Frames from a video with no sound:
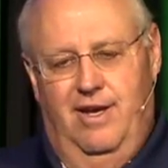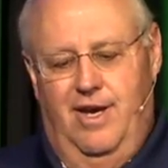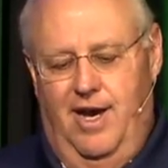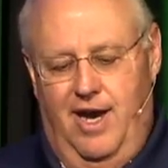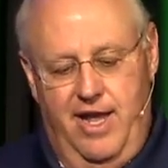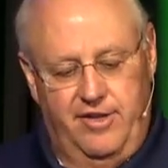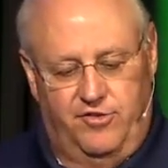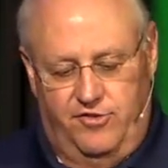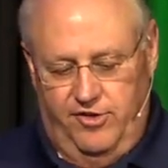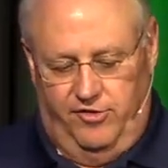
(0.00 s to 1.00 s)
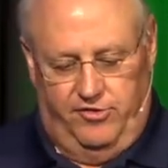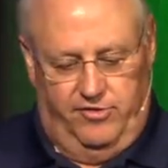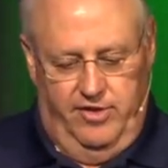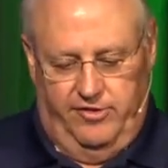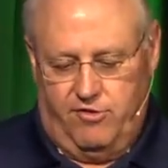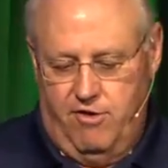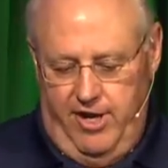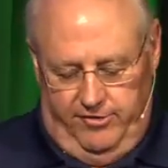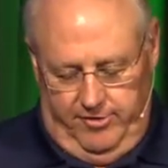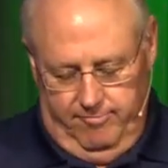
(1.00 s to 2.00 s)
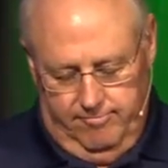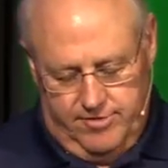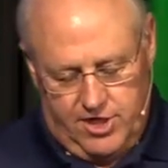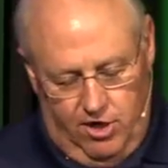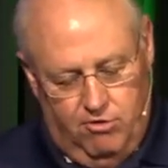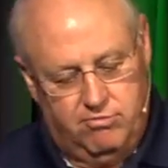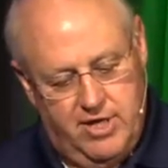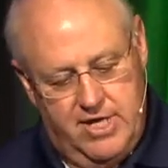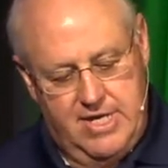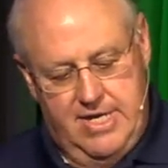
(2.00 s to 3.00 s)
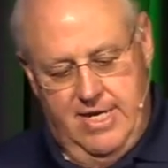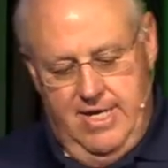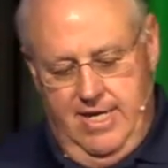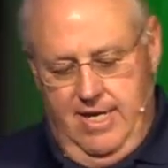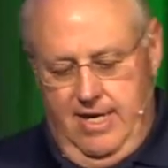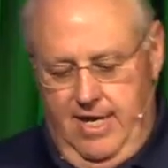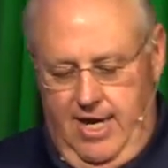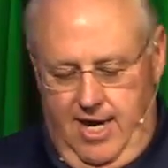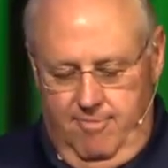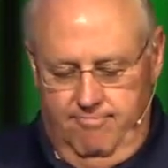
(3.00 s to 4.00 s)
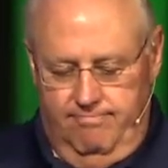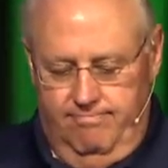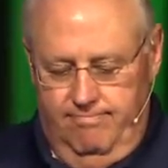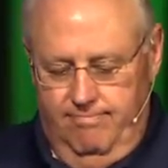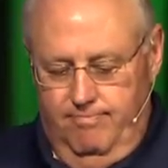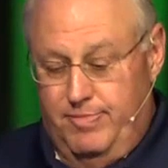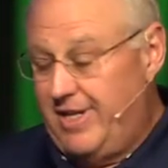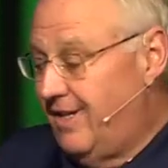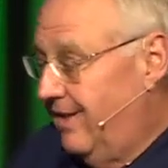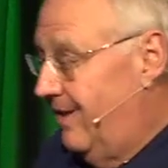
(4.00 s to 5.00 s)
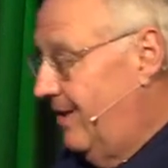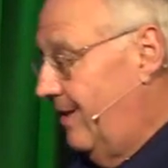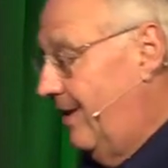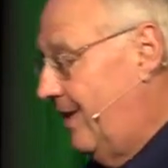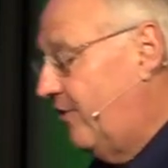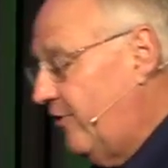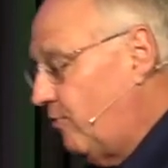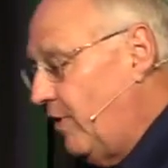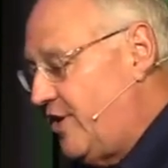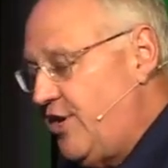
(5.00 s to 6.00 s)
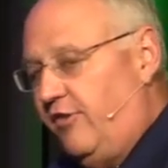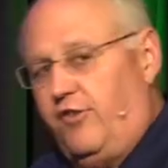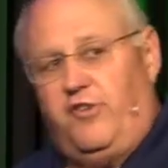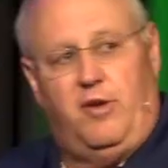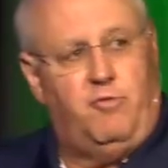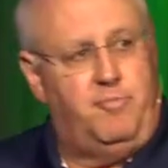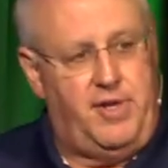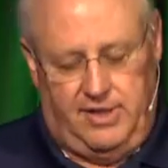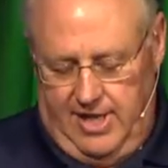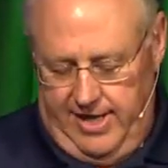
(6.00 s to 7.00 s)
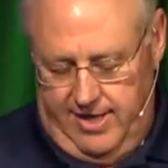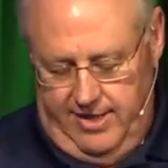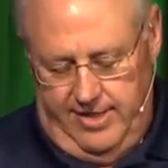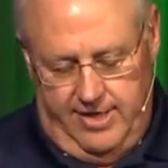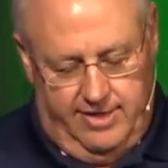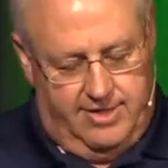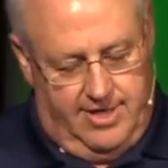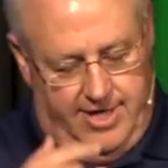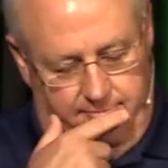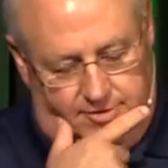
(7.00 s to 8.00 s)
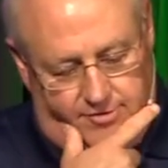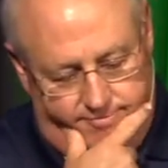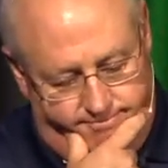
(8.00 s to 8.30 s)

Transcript: Uh, it's just, it's crazy. So, um, but this is what Jesus said would be like in the end times.